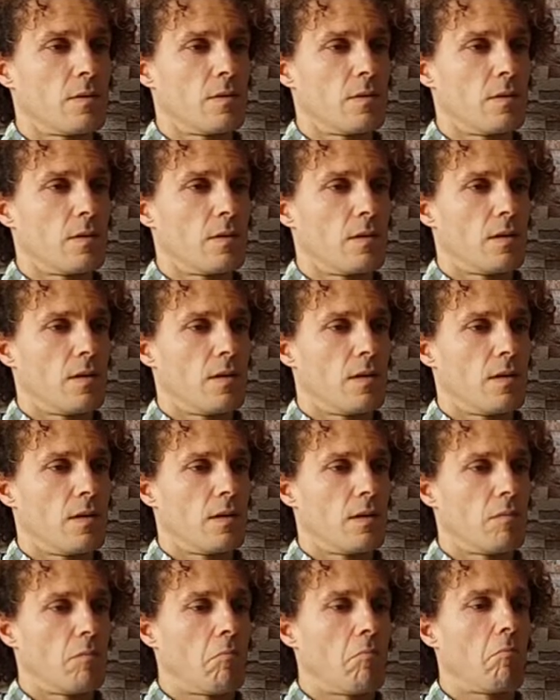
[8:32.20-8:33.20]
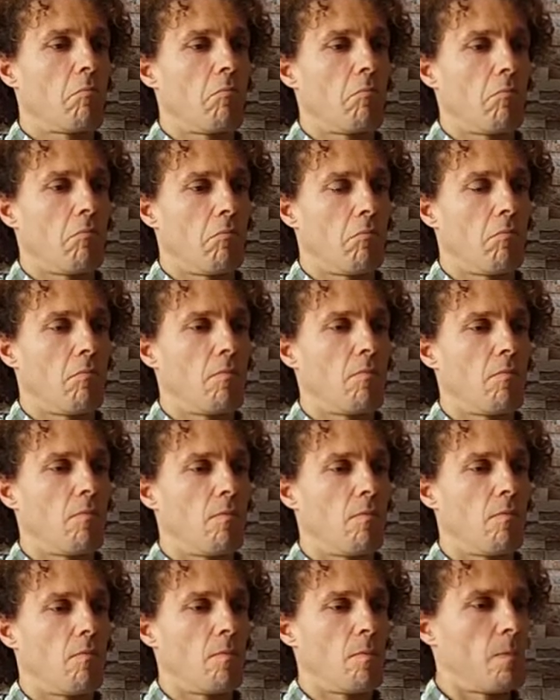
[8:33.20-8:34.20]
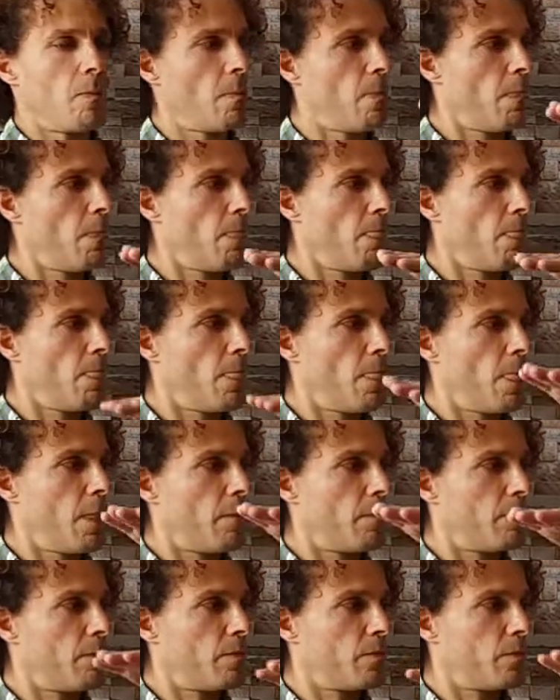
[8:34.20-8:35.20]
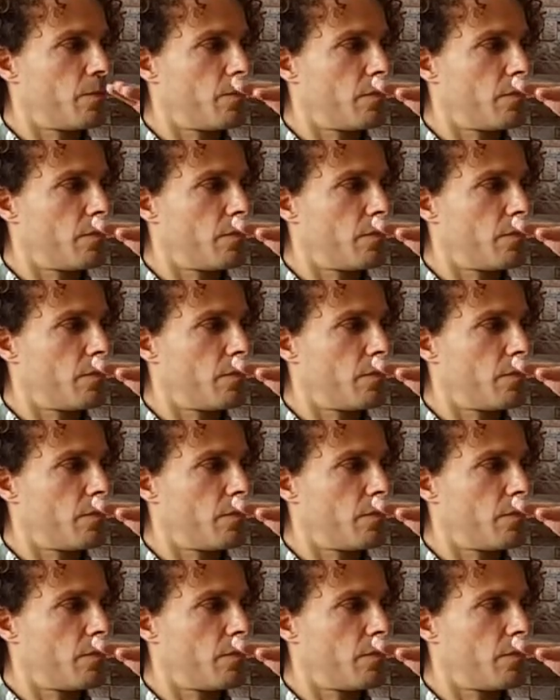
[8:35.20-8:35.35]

[no speech]